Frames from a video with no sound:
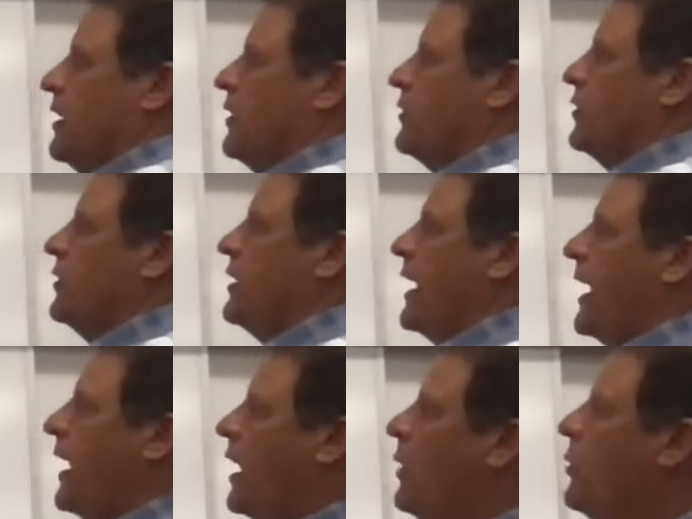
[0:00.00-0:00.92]
So
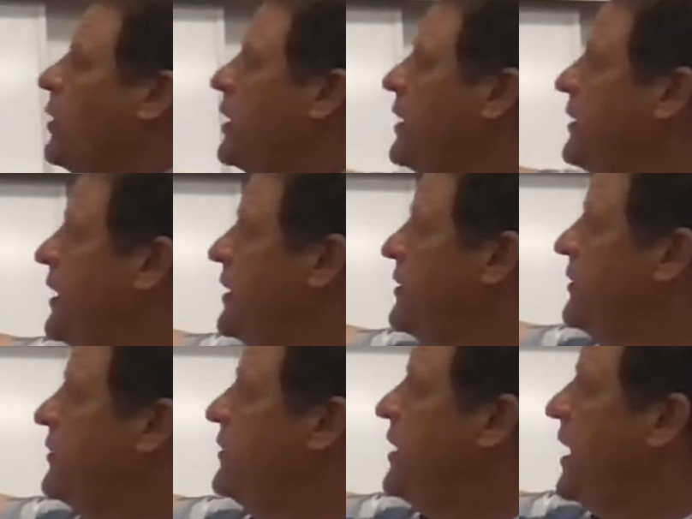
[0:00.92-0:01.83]
now we're going to take
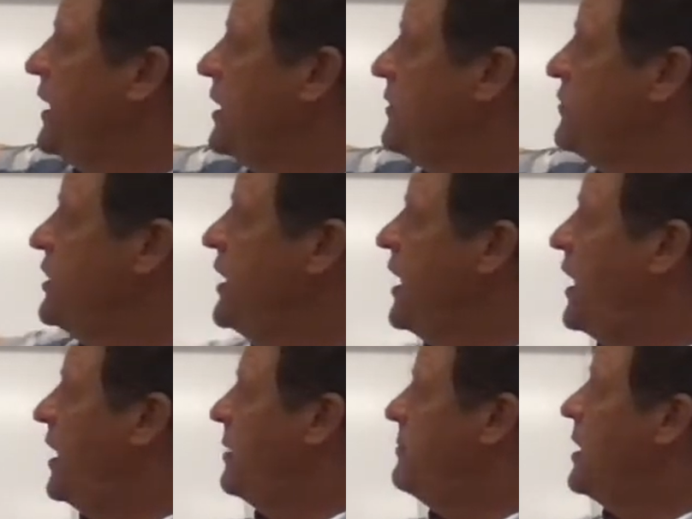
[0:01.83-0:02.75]
this negative
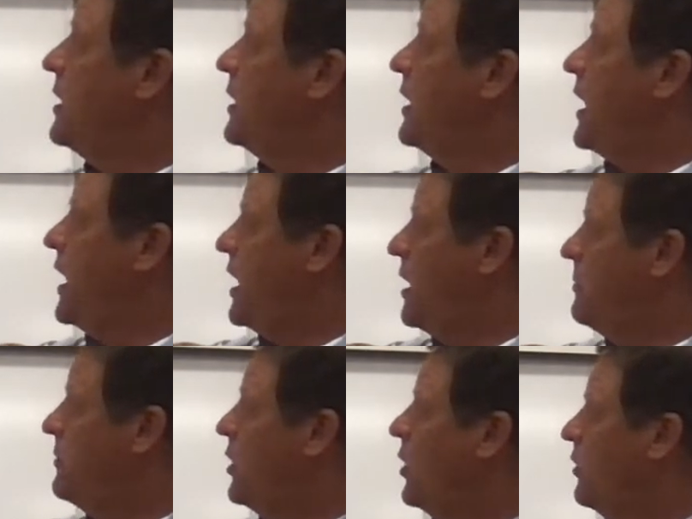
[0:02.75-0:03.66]
gm
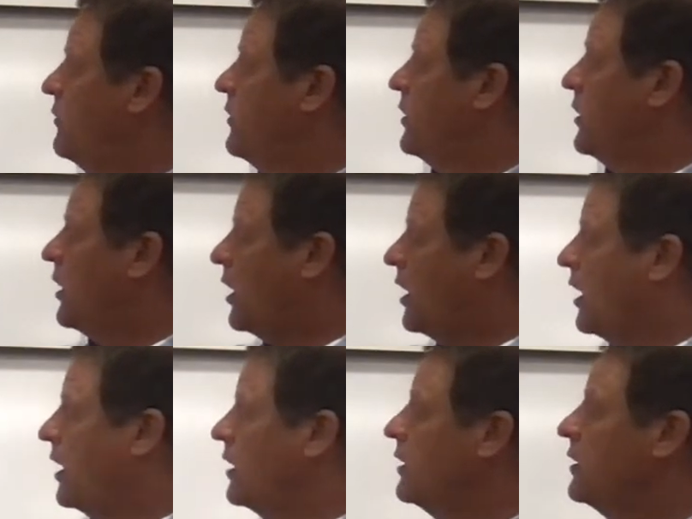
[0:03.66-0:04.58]
m over
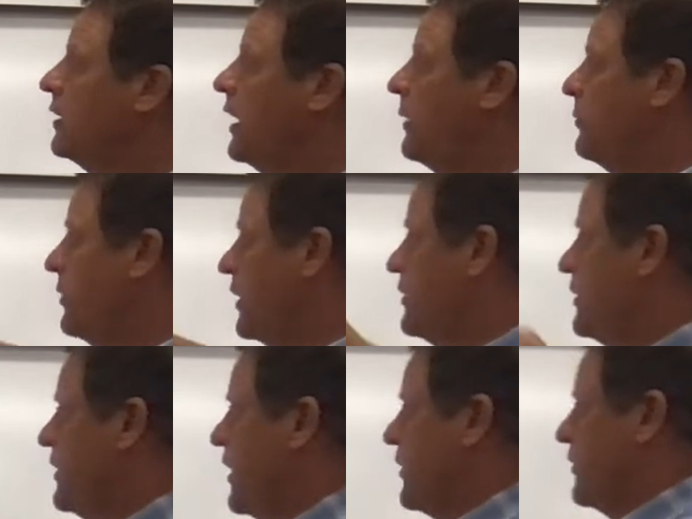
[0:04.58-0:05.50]
r and bring it to
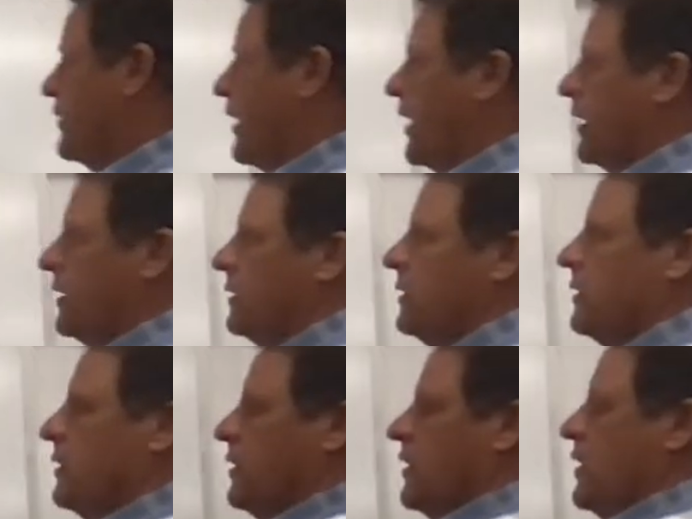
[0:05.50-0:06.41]
the other side.
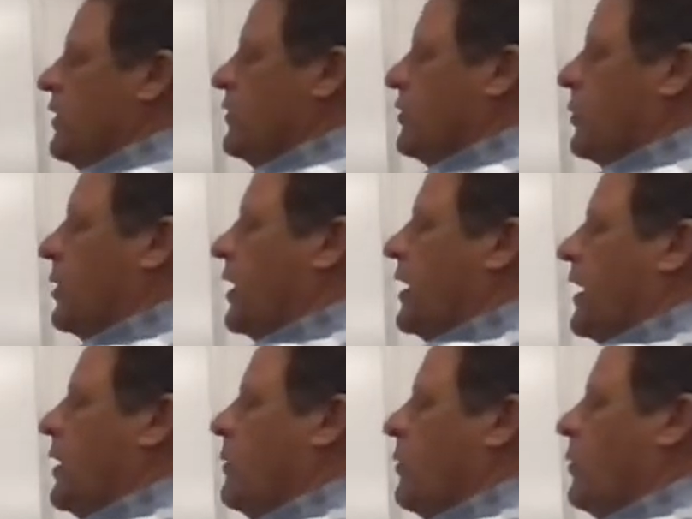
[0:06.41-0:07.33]
So we're going to
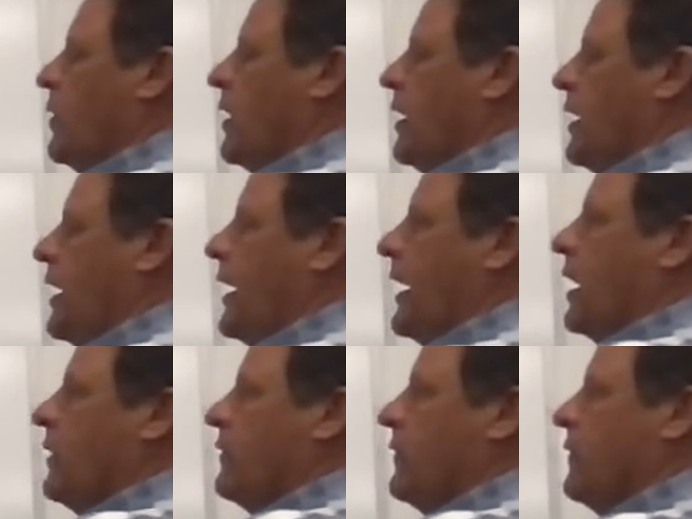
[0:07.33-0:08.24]
get
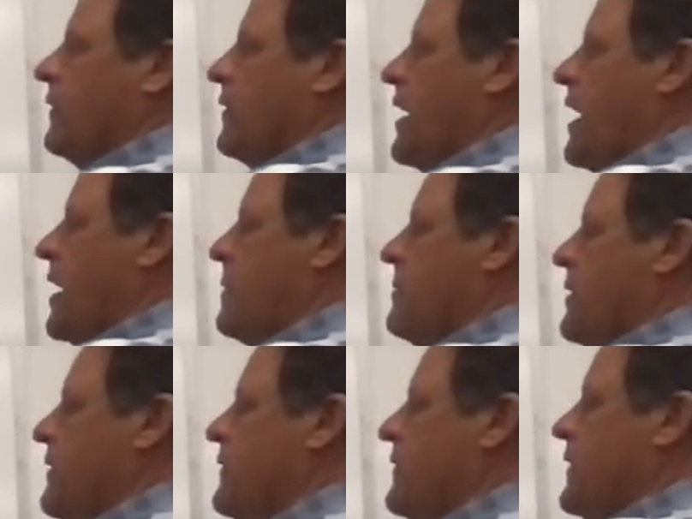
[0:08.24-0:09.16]
1/2
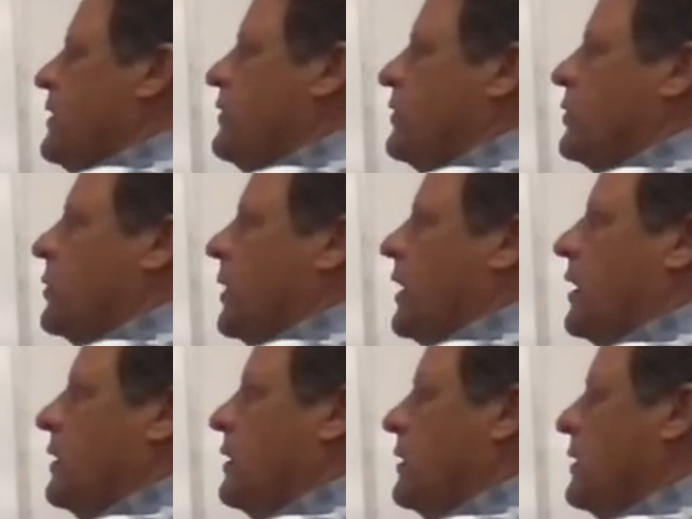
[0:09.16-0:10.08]
mv
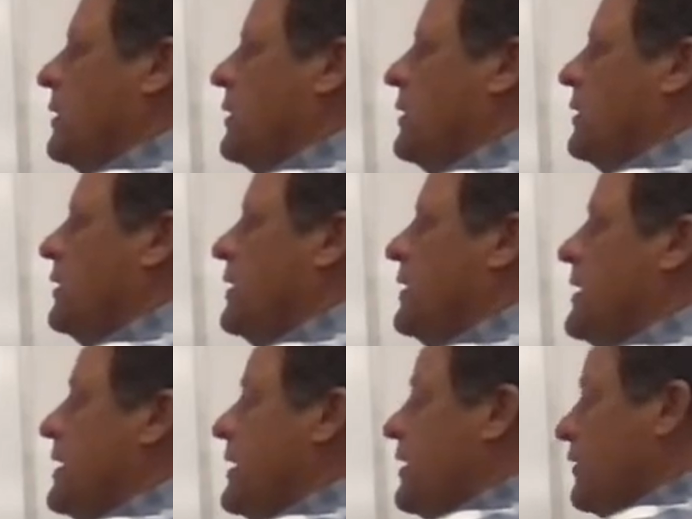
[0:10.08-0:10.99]
squared
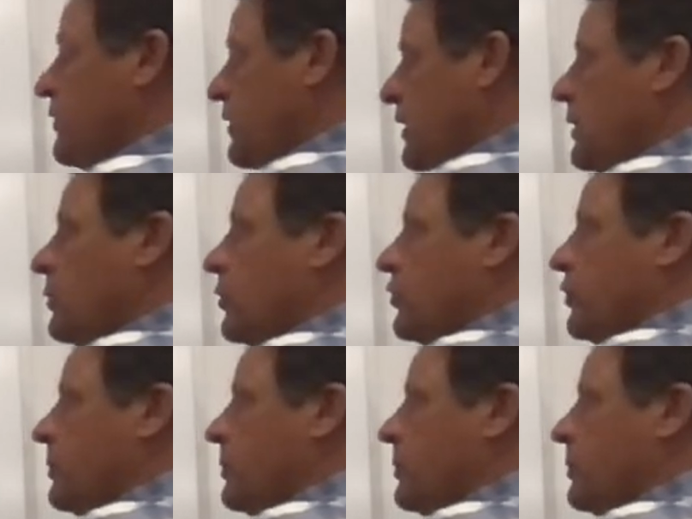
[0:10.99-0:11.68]
is equal to